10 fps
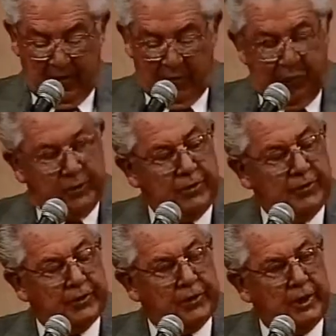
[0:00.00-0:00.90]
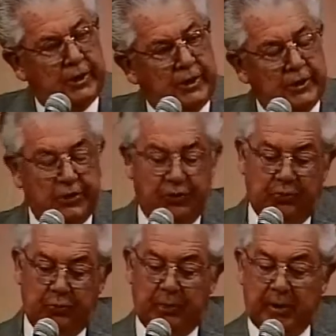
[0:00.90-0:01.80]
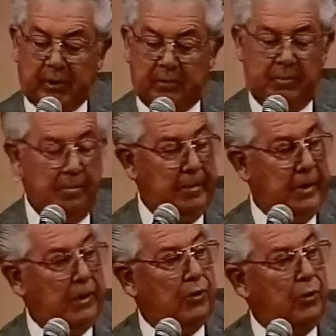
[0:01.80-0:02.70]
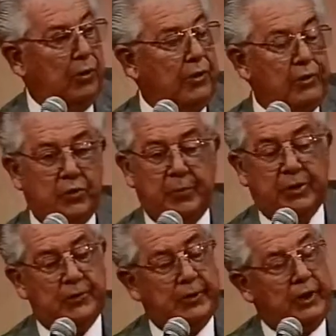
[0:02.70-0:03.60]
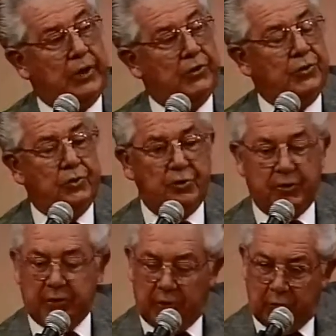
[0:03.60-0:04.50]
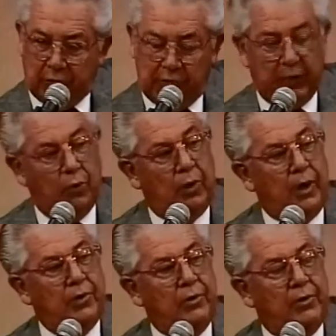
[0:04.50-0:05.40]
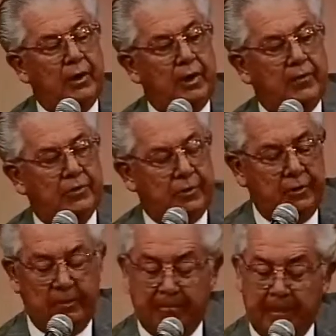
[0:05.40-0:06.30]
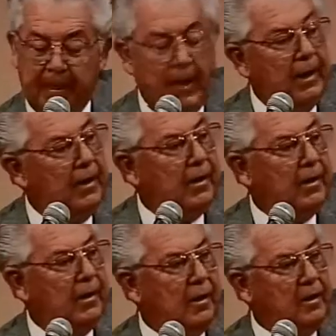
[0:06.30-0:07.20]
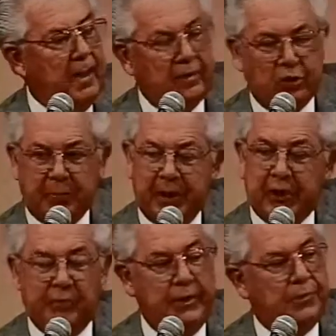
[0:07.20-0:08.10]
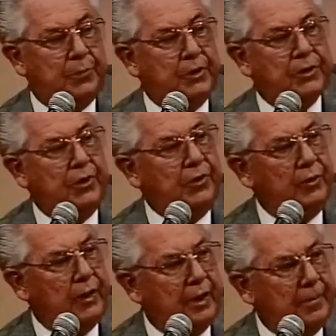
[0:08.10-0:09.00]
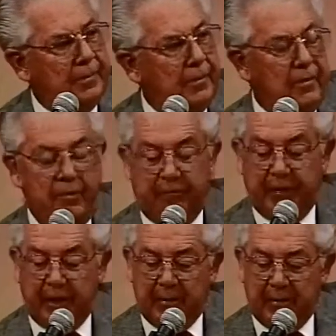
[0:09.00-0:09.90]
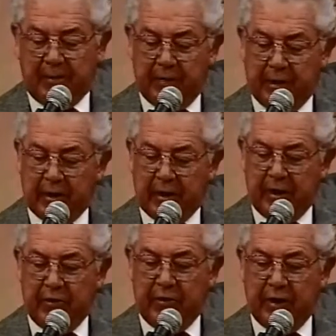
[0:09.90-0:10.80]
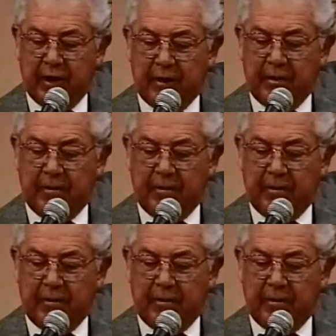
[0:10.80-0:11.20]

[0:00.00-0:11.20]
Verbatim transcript: prison facilities that you must build according to specifications. Uh, the courts require you to have a certain uh, amount of space for each prison. You got to feed them correctly, and you got to,